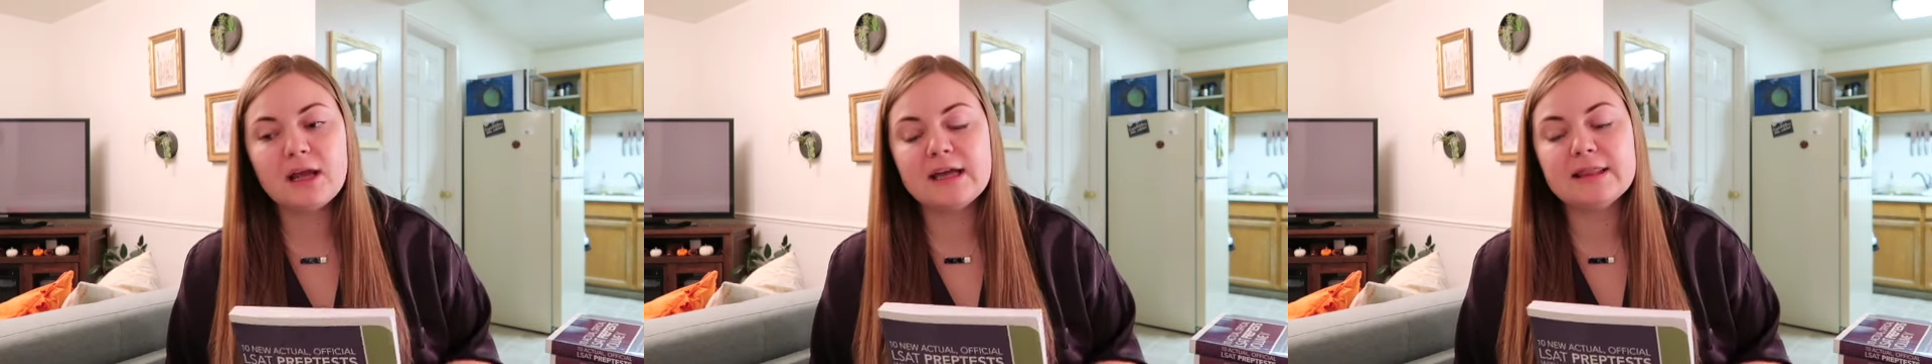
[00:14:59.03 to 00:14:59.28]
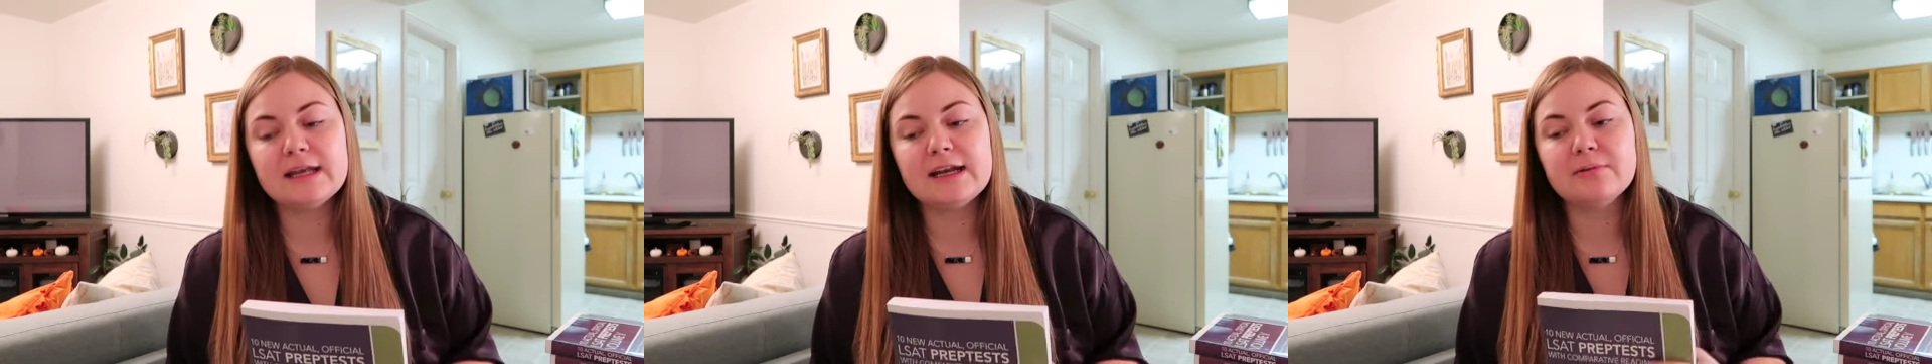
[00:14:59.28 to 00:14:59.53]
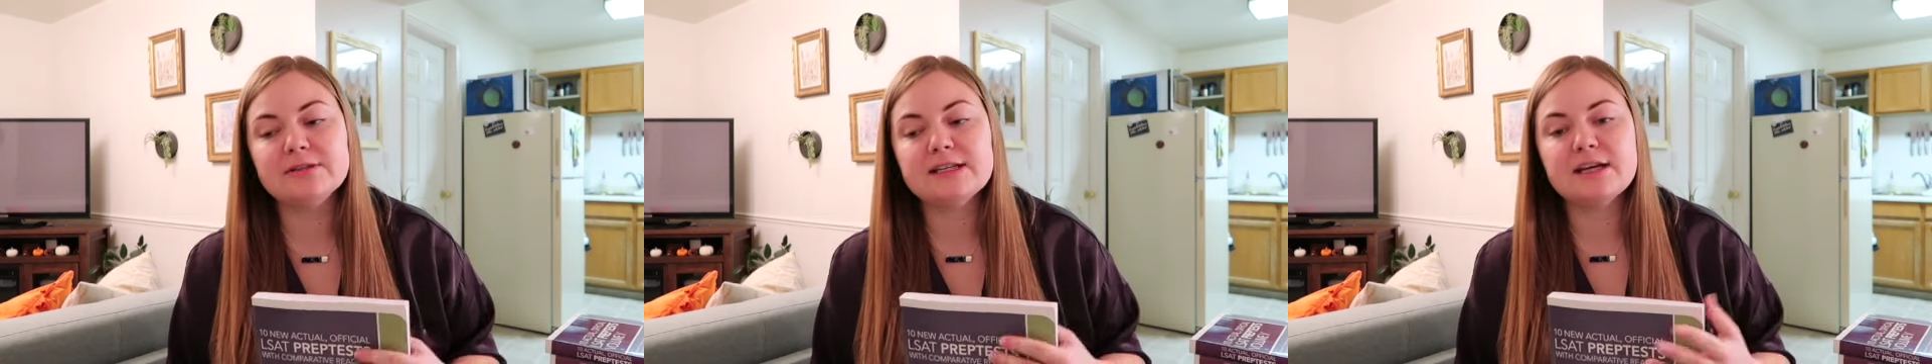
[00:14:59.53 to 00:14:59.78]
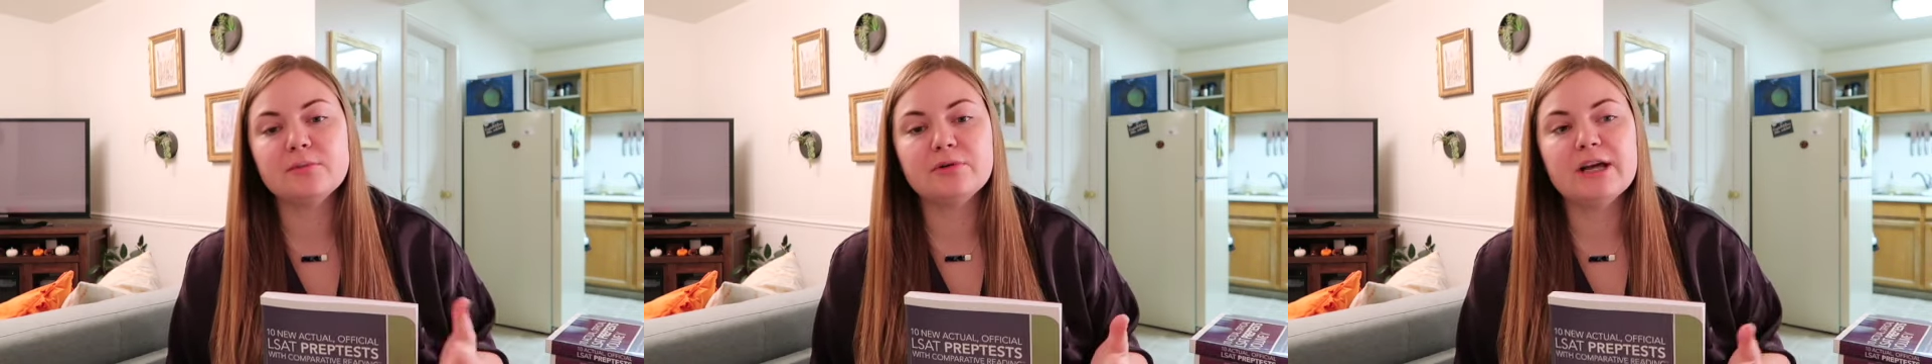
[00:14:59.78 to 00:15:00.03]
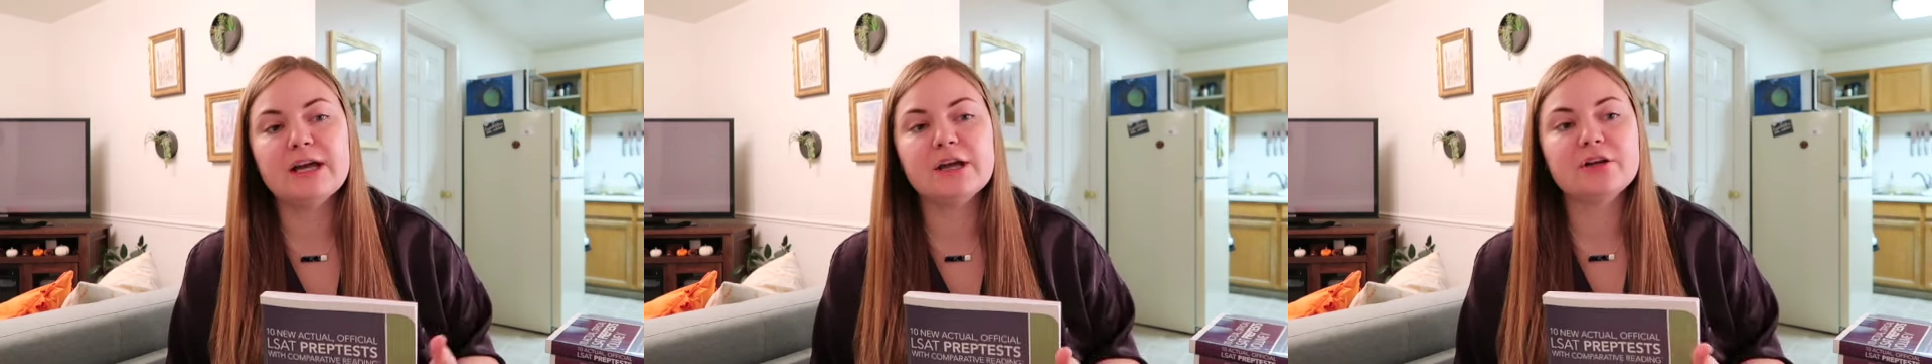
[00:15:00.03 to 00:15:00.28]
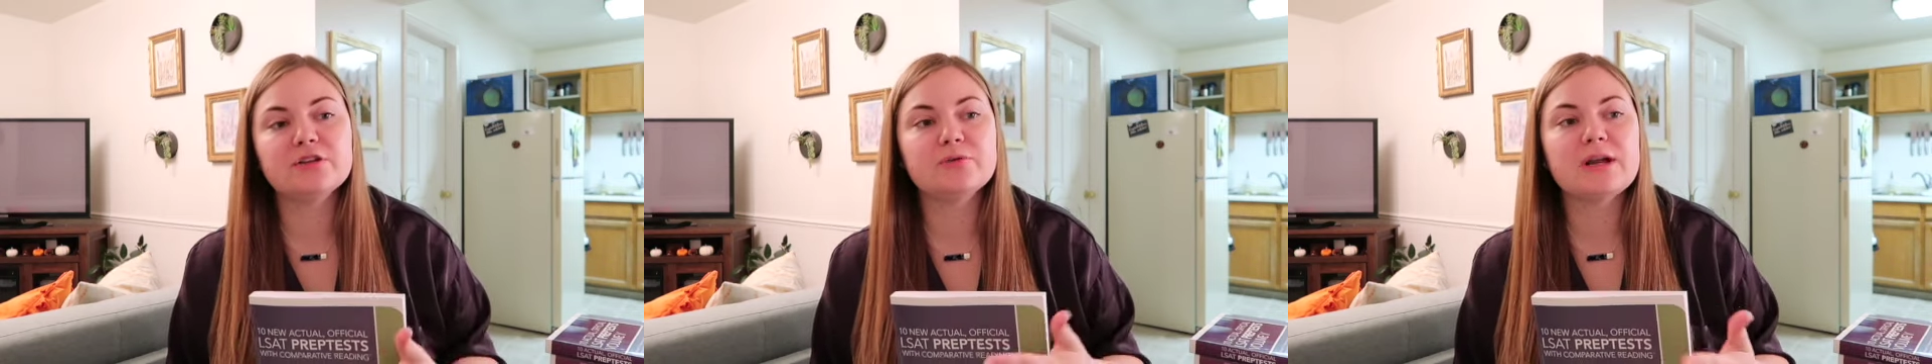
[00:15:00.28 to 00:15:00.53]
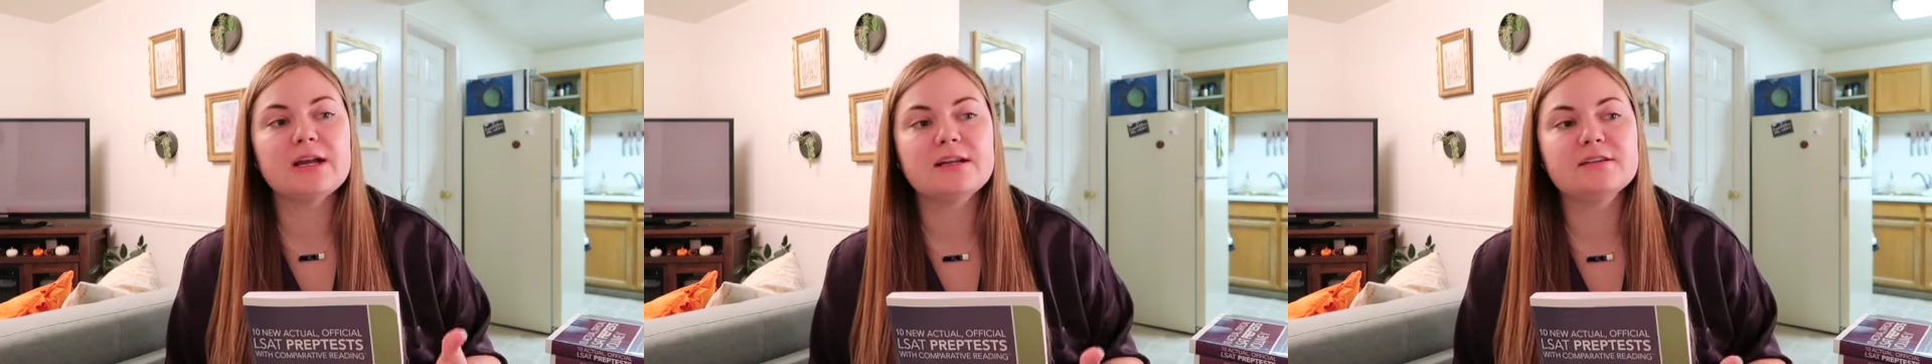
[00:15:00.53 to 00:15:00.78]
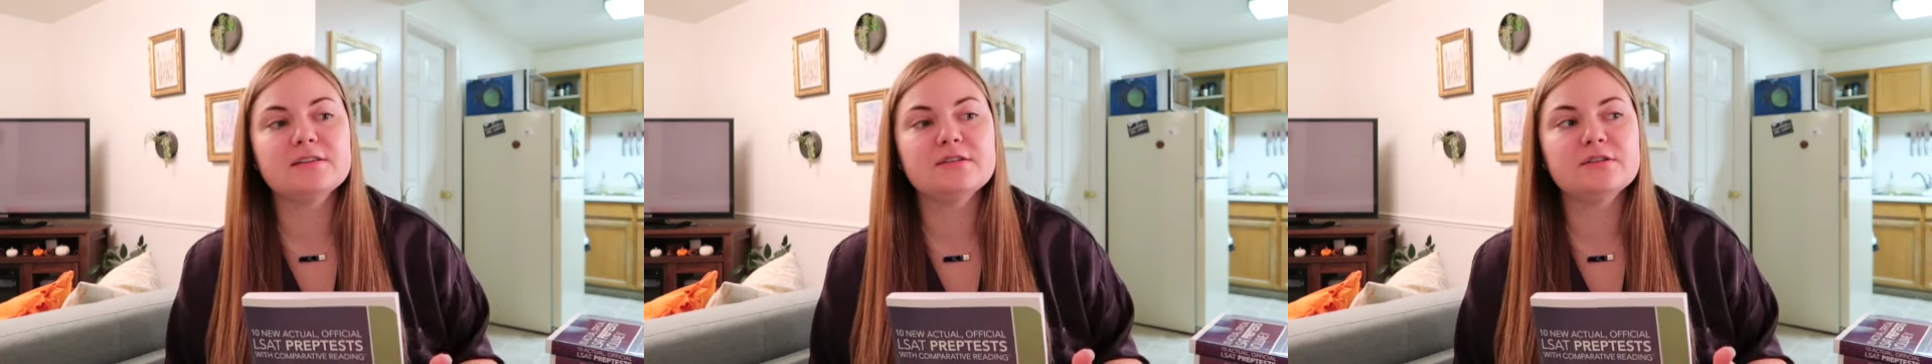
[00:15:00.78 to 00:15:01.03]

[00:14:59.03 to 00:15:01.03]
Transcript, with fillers: And then I would take a break or do what I needed to